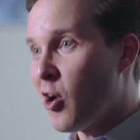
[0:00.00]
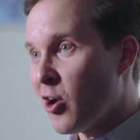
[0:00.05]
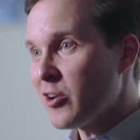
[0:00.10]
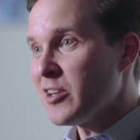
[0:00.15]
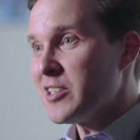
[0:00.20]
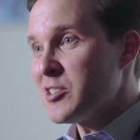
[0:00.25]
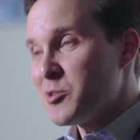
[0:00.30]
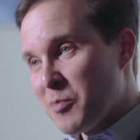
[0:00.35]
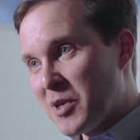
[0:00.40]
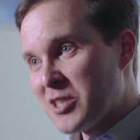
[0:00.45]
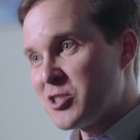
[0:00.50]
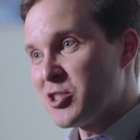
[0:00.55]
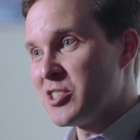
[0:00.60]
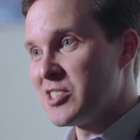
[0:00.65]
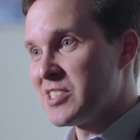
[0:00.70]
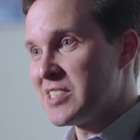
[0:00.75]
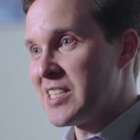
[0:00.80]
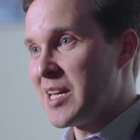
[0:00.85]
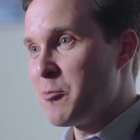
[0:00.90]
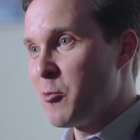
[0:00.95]
Art is much
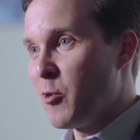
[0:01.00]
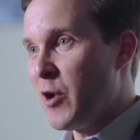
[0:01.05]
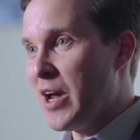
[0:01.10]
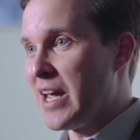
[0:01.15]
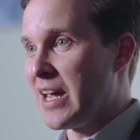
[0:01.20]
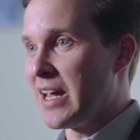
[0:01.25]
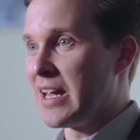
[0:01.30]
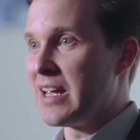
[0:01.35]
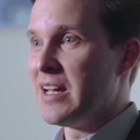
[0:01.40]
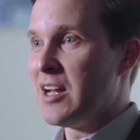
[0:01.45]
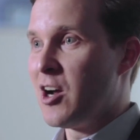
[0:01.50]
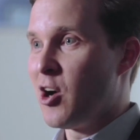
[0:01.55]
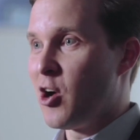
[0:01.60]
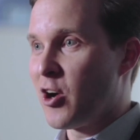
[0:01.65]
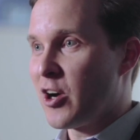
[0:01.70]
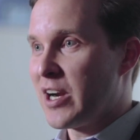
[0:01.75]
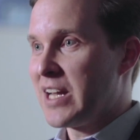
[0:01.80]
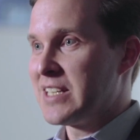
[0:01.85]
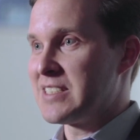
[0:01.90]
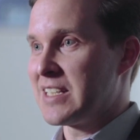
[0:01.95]
the same way.
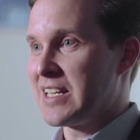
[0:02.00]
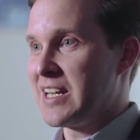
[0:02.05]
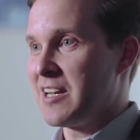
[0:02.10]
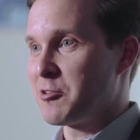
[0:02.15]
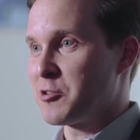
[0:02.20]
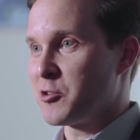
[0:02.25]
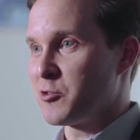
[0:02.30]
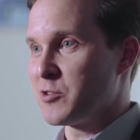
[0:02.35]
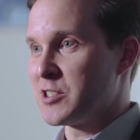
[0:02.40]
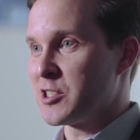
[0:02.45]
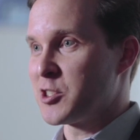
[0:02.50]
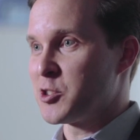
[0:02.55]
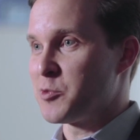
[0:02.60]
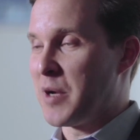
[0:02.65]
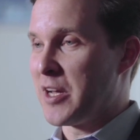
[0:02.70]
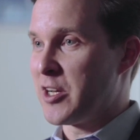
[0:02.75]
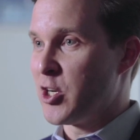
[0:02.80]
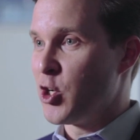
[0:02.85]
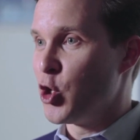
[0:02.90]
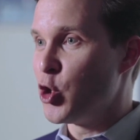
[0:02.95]
Art has the characteristics
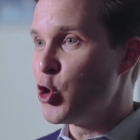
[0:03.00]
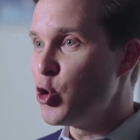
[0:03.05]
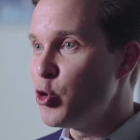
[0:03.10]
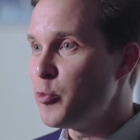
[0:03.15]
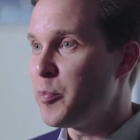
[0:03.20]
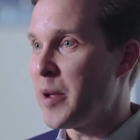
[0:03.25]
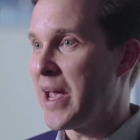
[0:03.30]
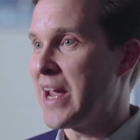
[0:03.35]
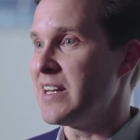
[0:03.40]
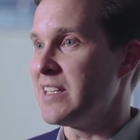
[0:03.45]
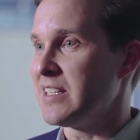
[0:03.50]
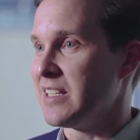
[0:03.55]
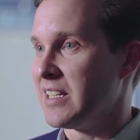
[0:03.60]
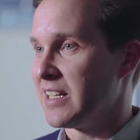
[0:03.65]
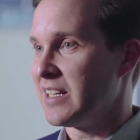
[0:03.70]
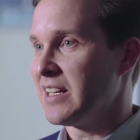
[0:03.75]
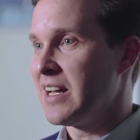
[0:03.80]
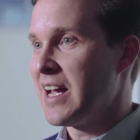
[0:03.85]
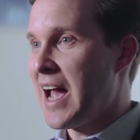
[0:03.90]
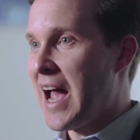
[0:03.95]
about who painted
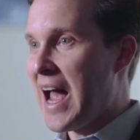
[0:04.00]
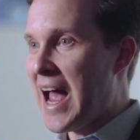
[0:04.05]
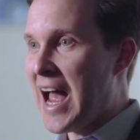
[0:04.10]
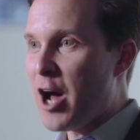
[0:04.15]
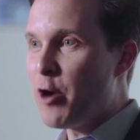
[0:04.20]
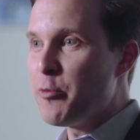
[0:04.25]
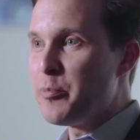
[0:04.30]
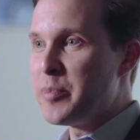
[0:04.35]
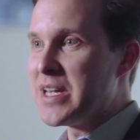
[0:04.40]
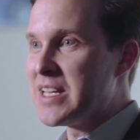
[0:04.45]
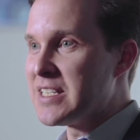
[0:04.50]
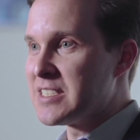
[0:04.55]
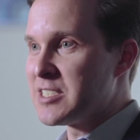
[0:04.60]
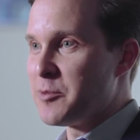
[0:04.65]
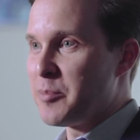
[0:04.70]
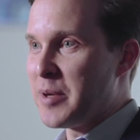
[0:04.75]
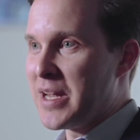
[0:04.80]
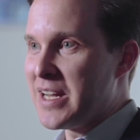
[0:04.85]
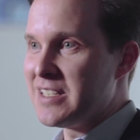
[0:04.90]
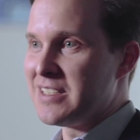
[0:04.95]
it, how big is
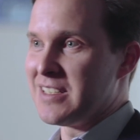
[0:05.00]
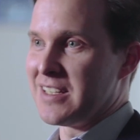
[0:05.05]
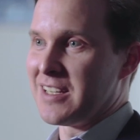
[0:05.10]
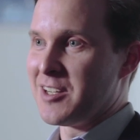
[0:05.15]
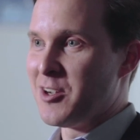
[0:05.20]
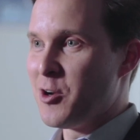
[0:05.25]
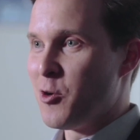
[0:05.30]
the painting,